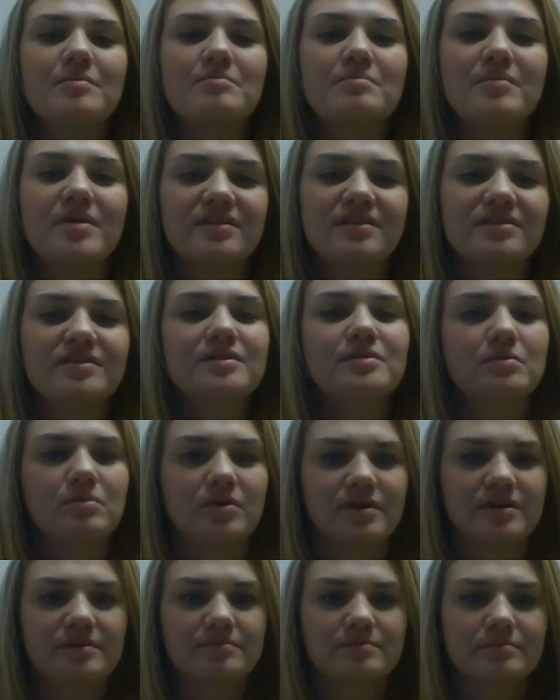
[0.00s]
Method
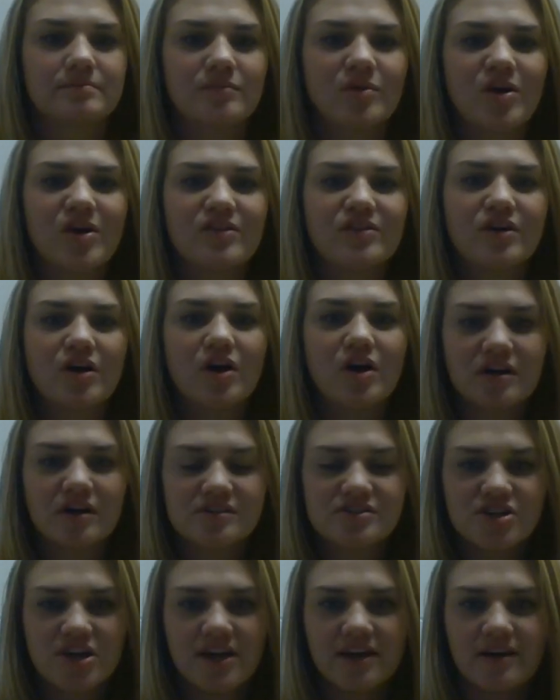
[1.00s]
1, the
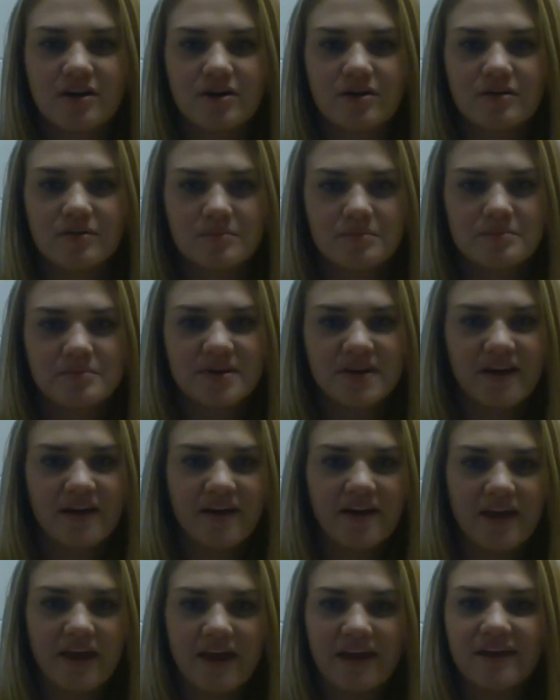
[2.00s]
RJL
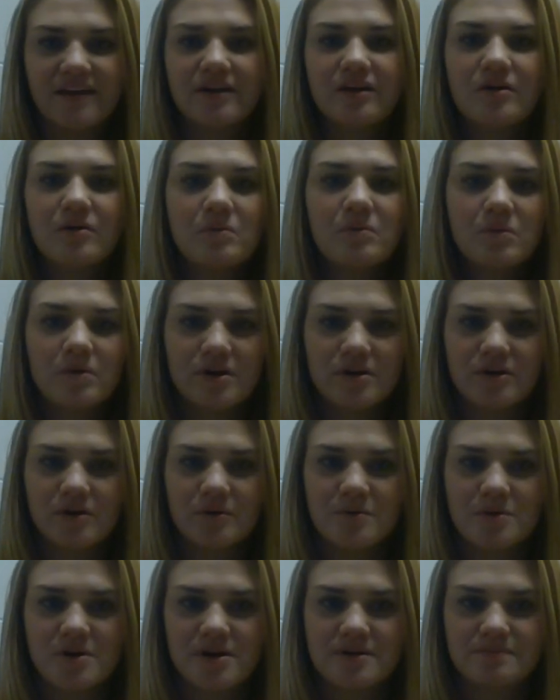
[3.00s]
BIA
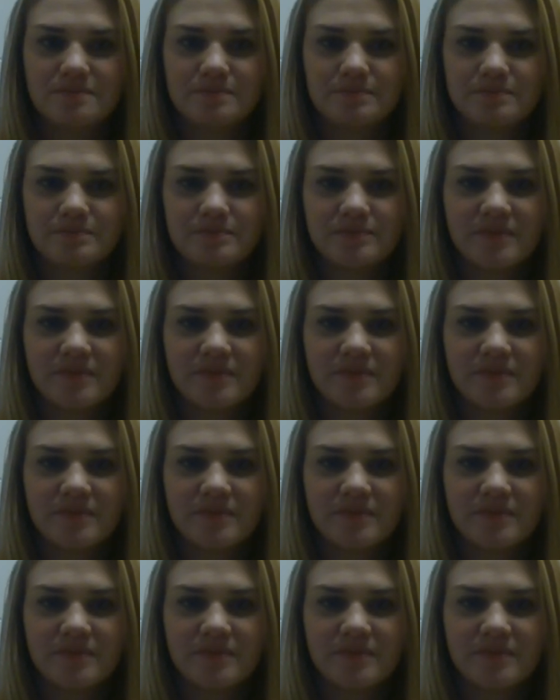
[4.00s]
101.